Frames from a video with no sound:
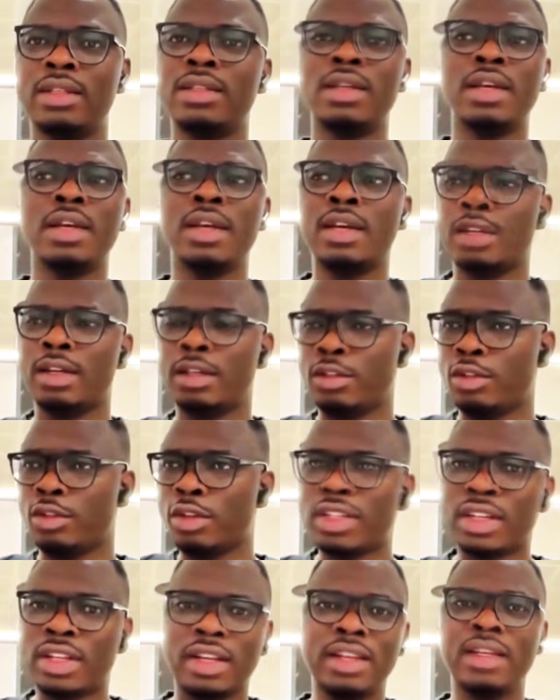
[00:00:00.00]
it,
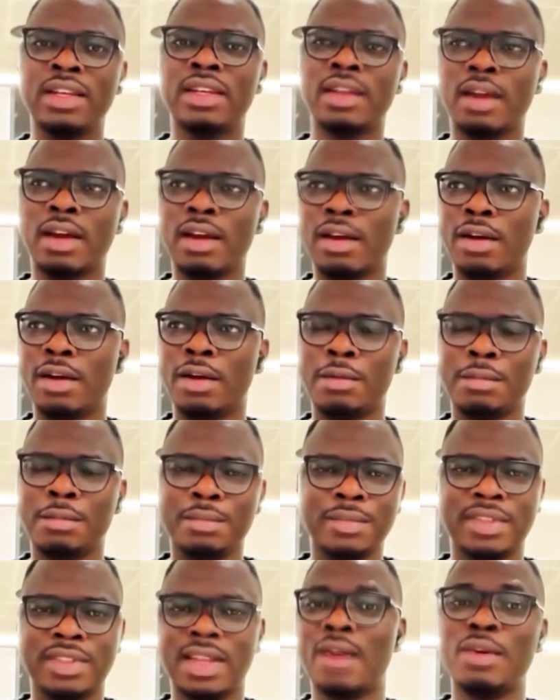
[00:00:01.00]
just click
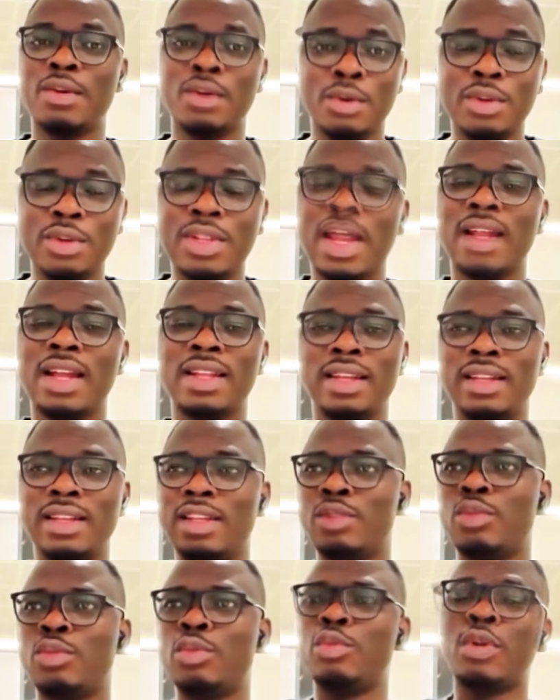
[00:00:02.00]
download, and then
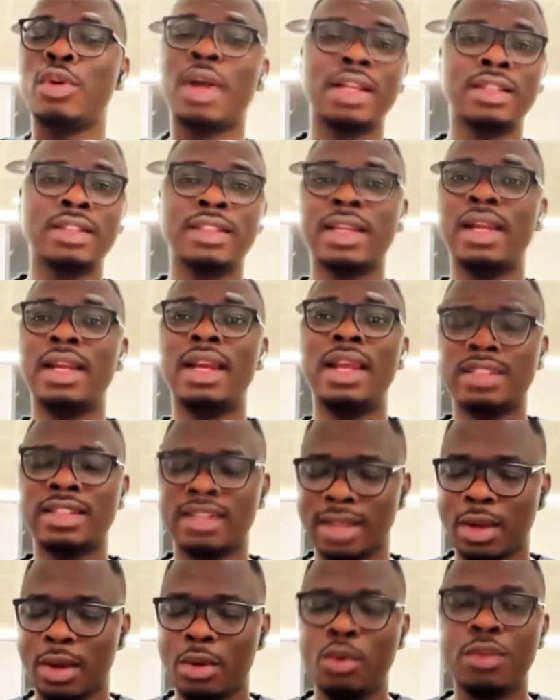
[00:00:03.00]
you can
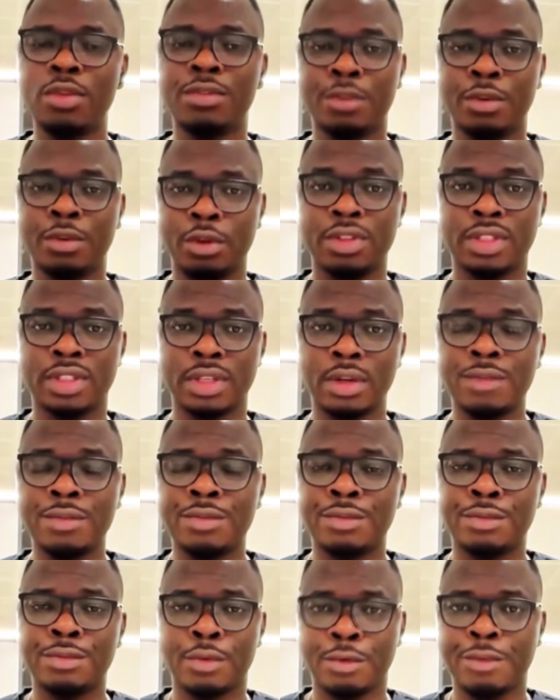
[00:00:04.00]
select download for
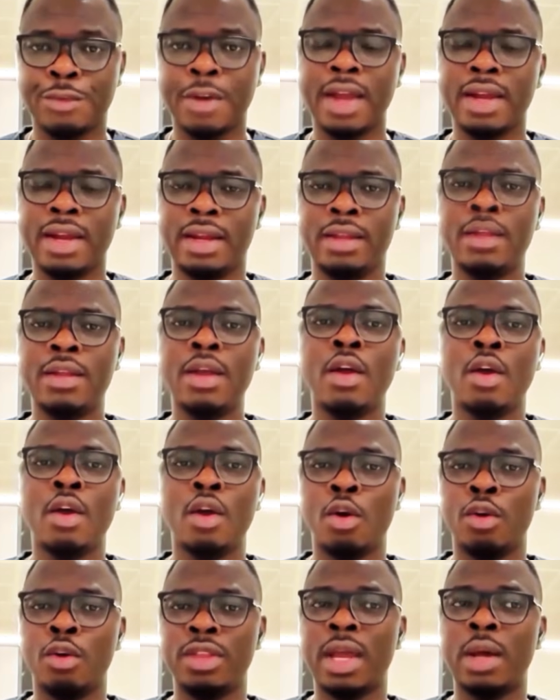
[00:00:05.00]
yourself for filing,
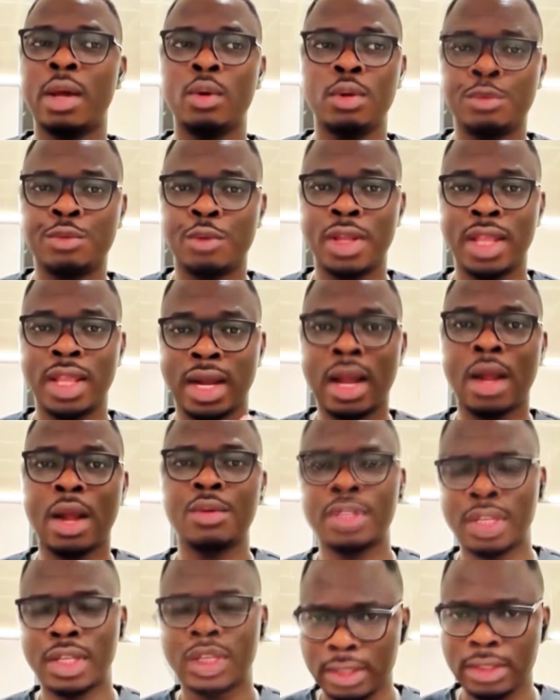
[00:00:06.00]
or download for an
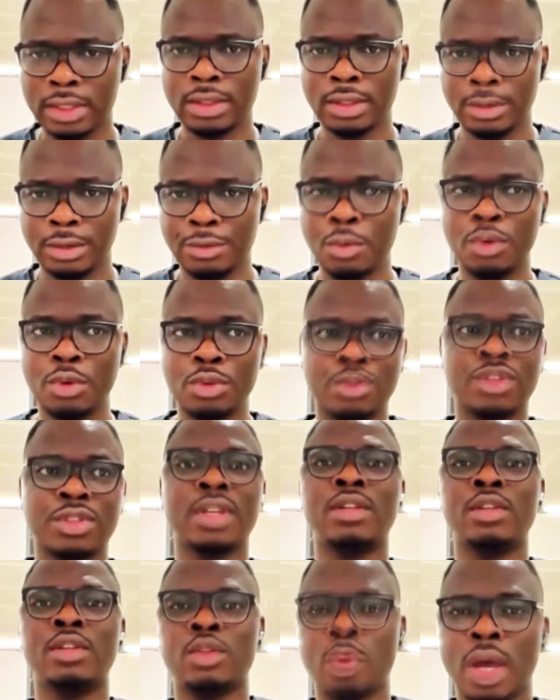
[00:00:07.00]
accountant. If you want to
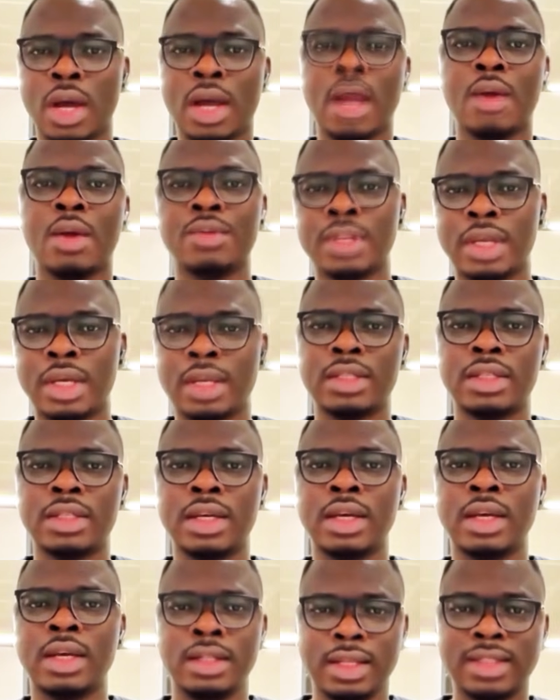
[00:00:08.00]
send it to your accountant,
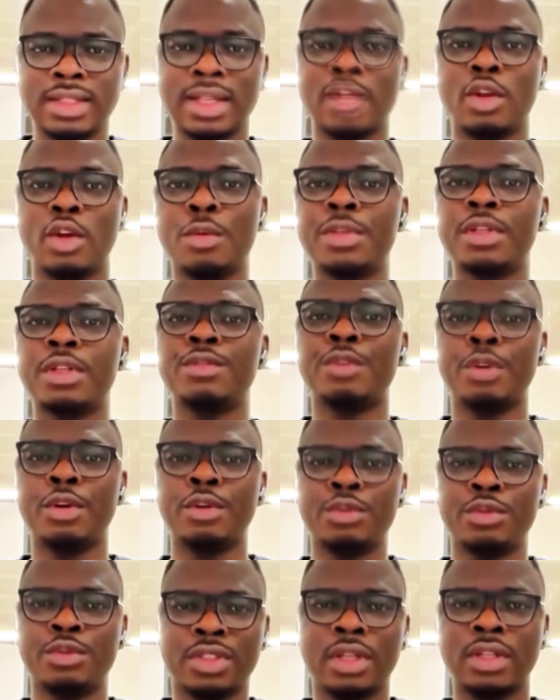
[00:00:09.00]
there's an option for
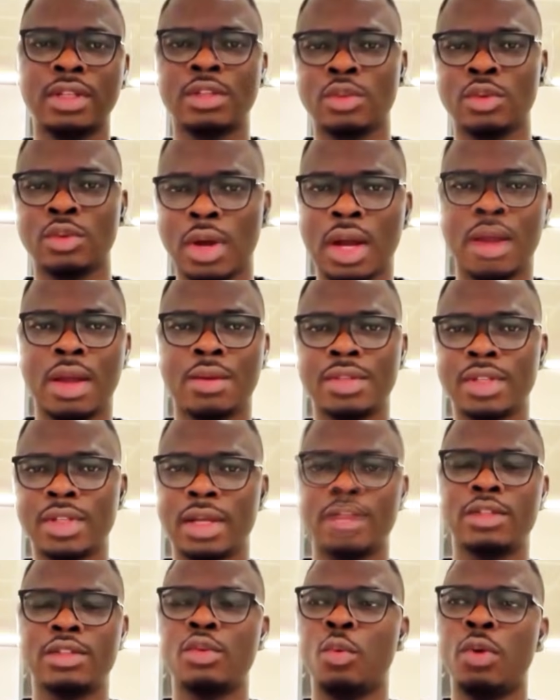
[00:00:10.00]
you to send it to your
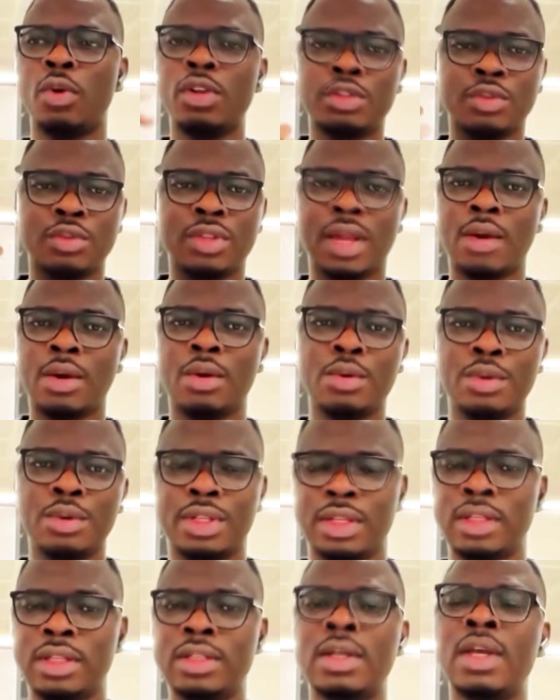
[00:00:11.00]
accountant. So once you
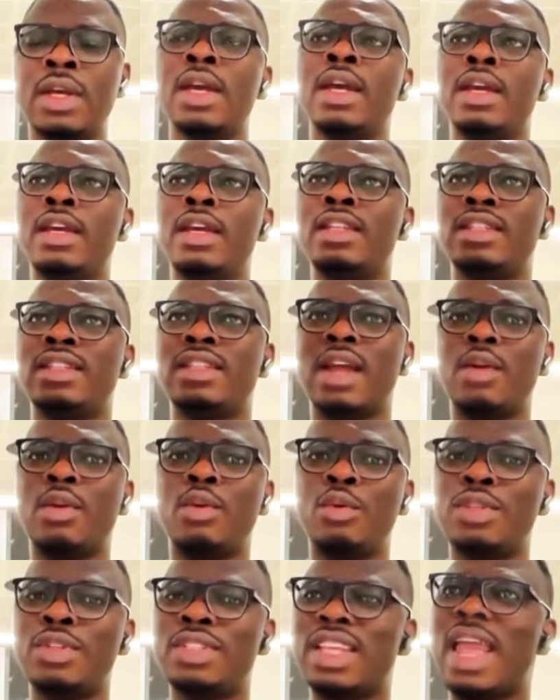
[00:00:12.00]
download it, it
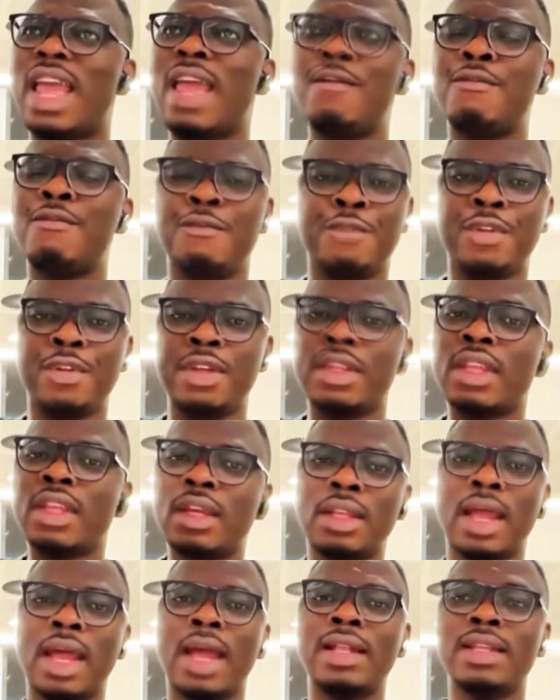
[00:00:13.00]
downloads
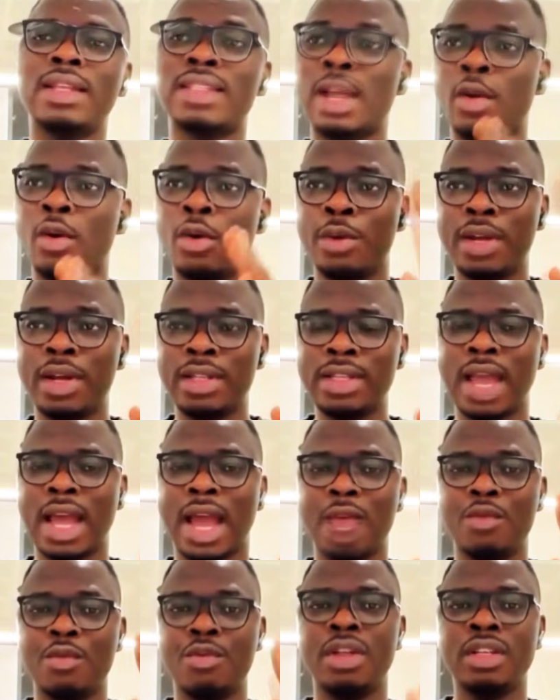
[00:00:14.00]
everything, and it's already
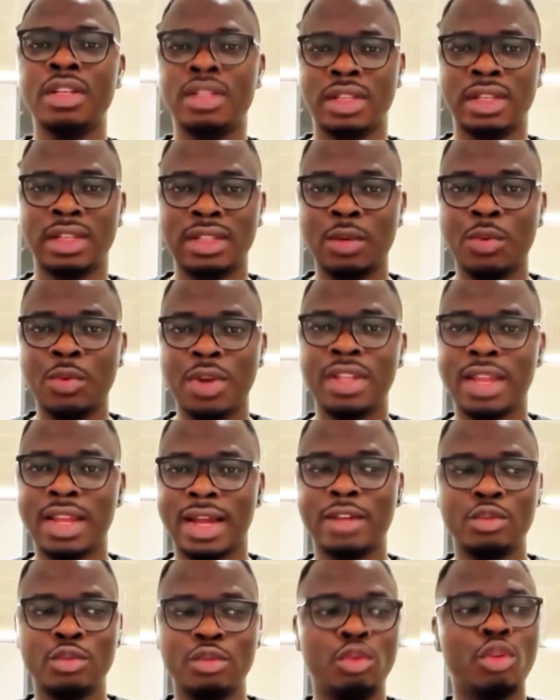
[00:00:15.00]
arranged in a way
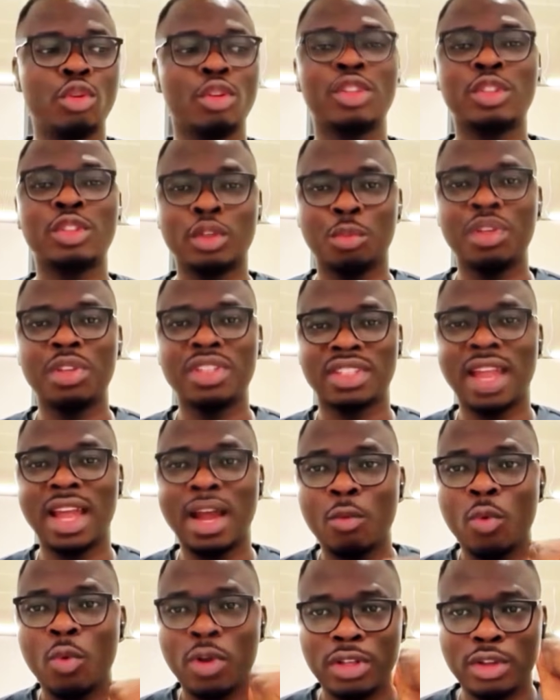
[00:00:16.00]
that you just submit
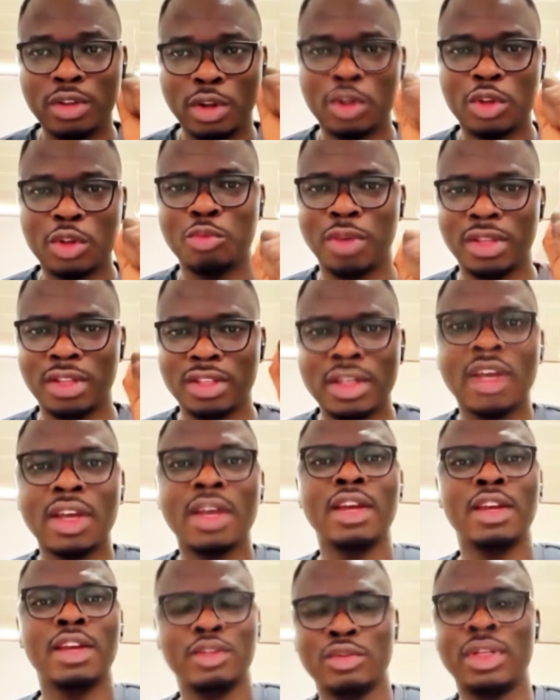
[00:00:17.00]
that one document
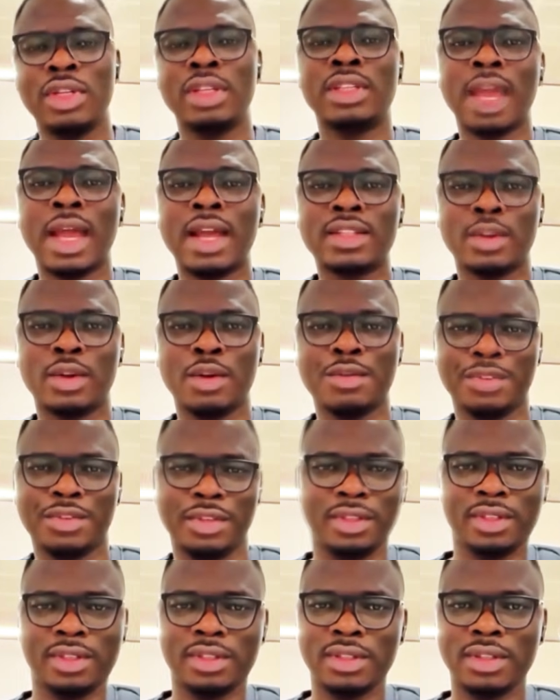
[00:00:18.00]
to the tax
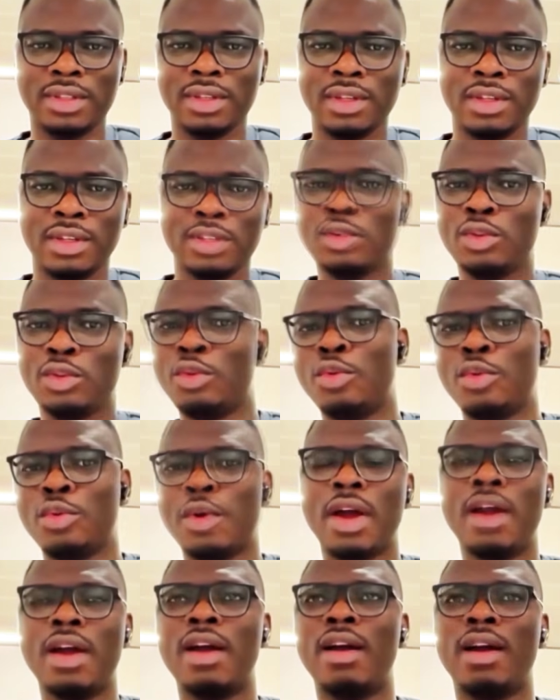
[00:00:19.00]
office. So
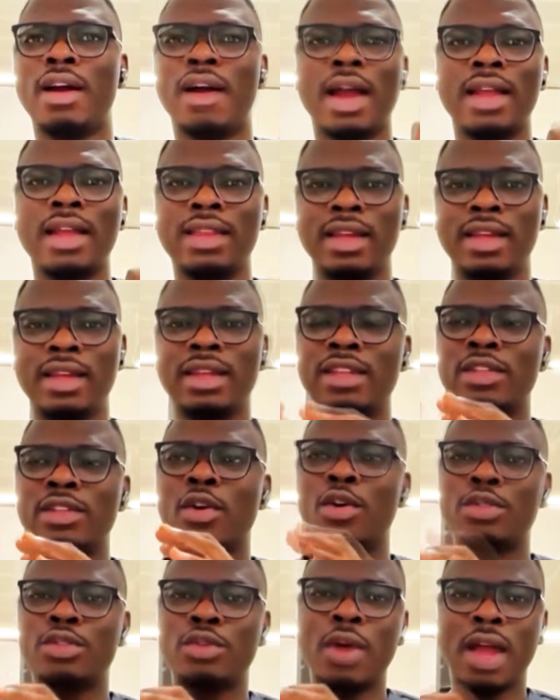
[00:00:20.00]
and then it
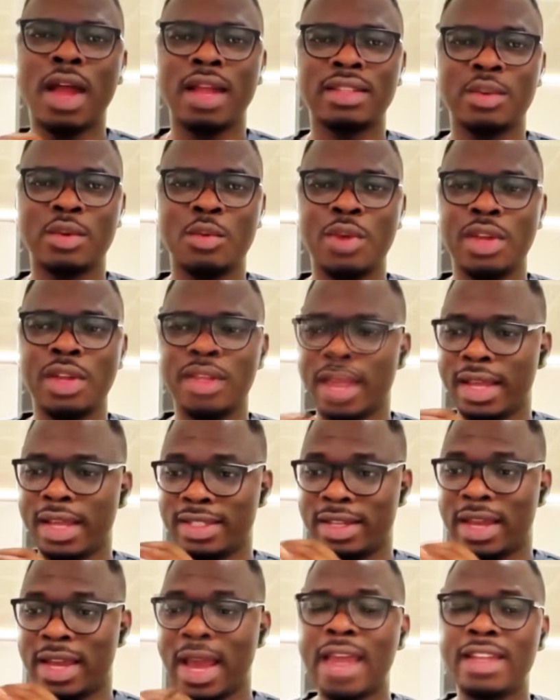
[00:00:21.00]
also has a way that
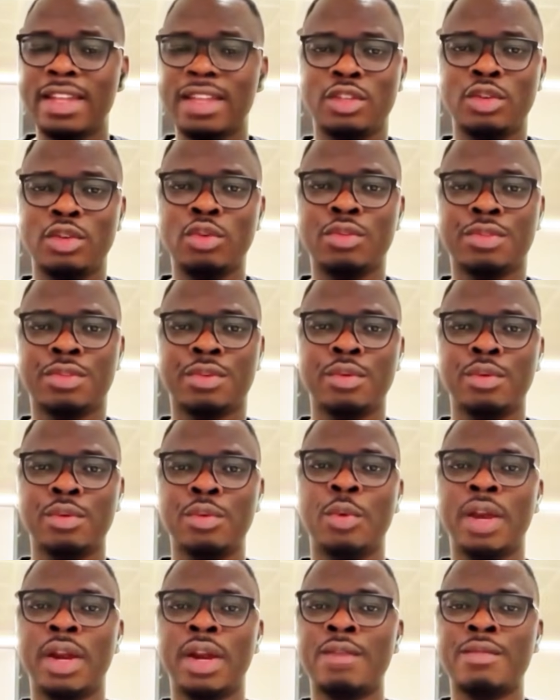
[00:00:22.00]
it guides you
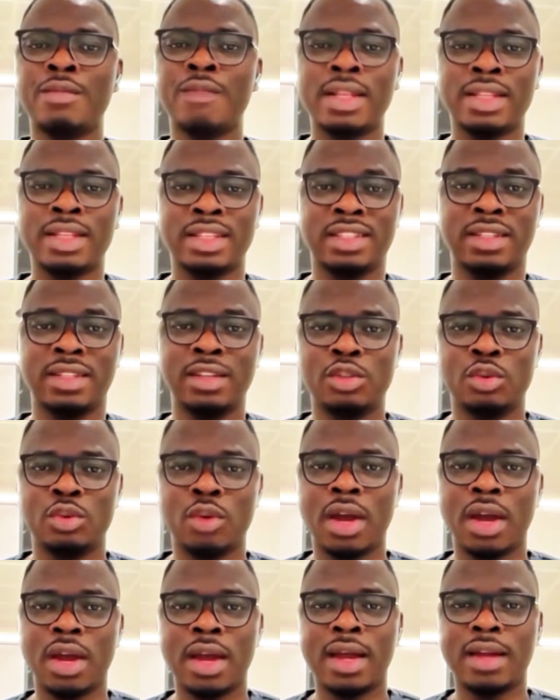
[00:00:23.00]
through wherever the state
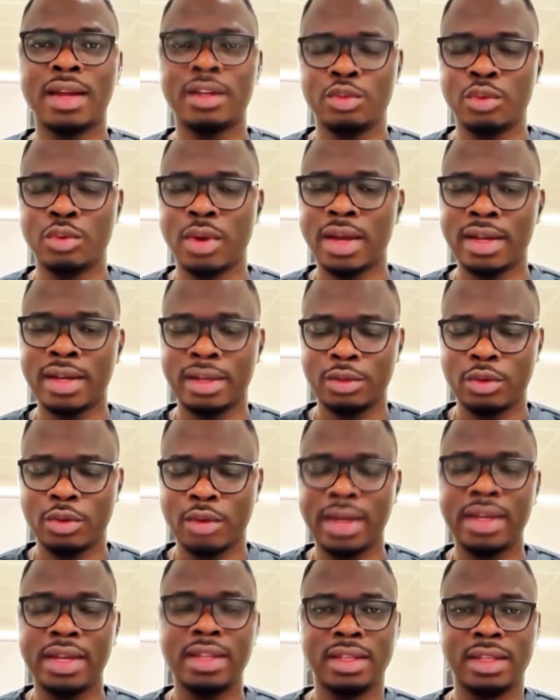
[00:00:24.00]
you
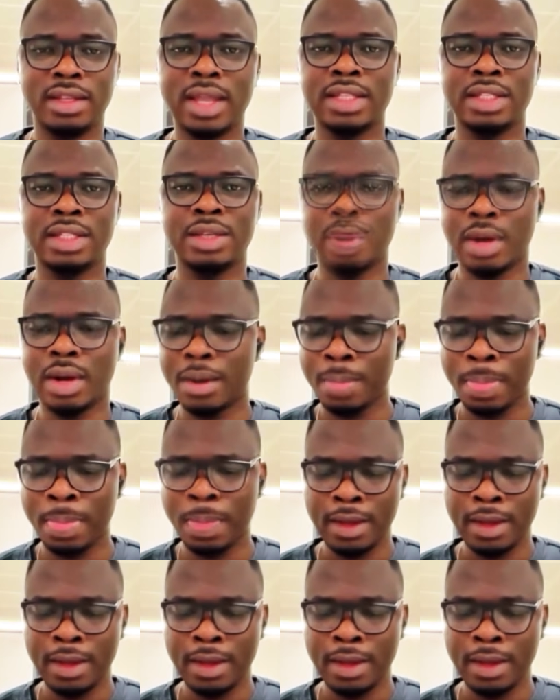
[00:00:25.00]
are in Nigeria.